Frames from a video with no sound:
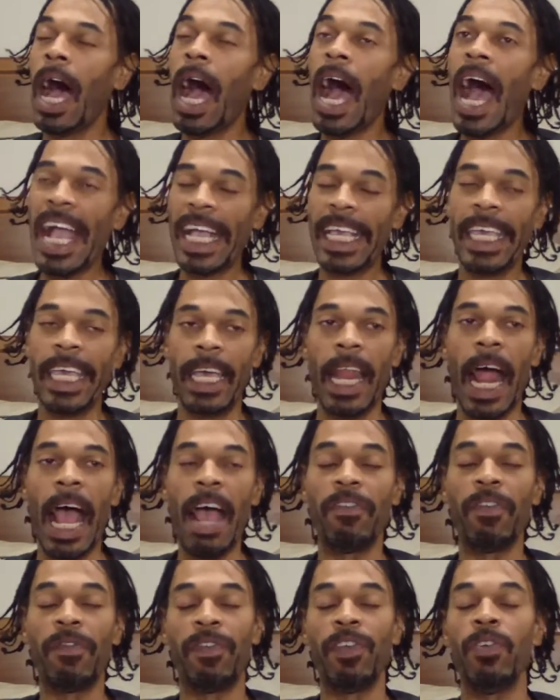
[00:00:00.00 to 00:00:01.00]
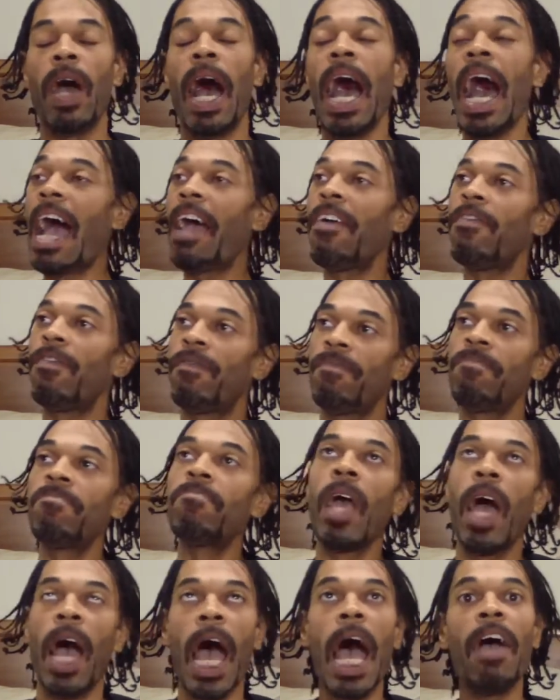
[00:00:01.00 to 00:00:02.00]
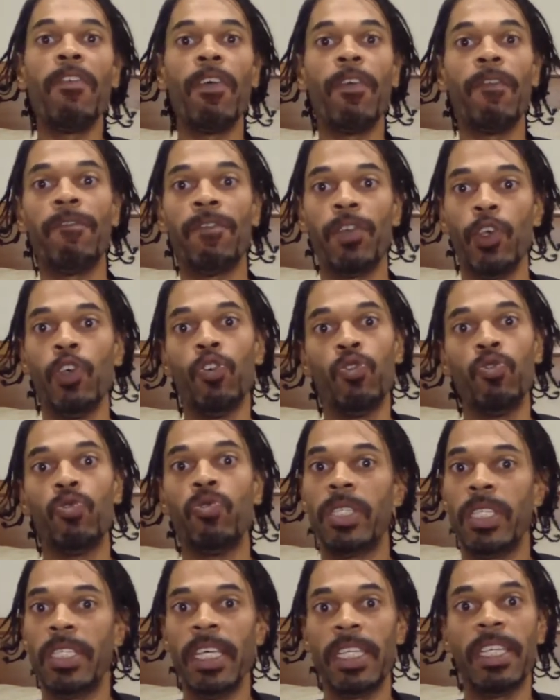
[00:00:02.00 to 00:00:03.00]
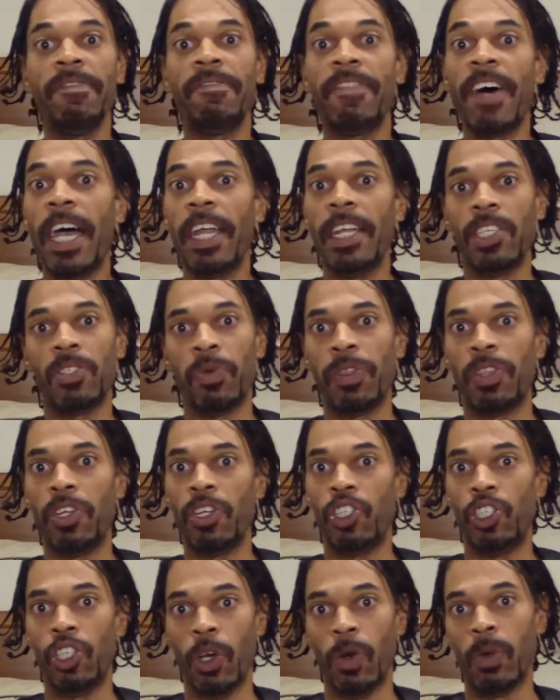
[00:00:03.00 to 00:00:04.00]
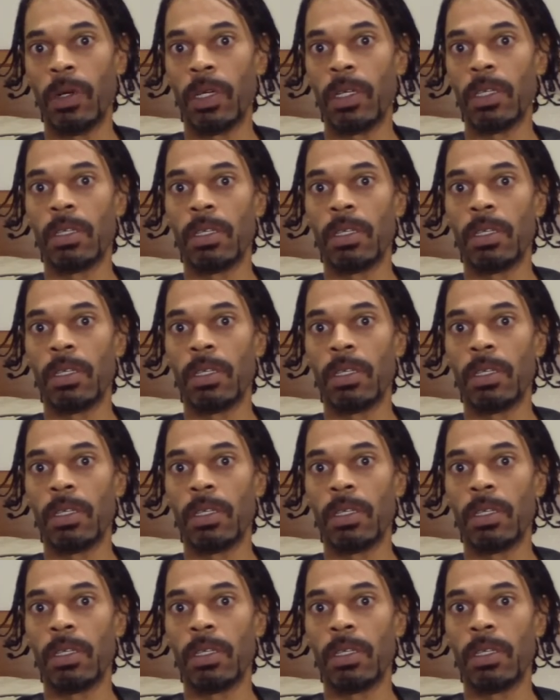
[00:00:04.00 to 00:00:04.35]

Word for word: I can't. I refuse. I I refuse to dignify this with a joke.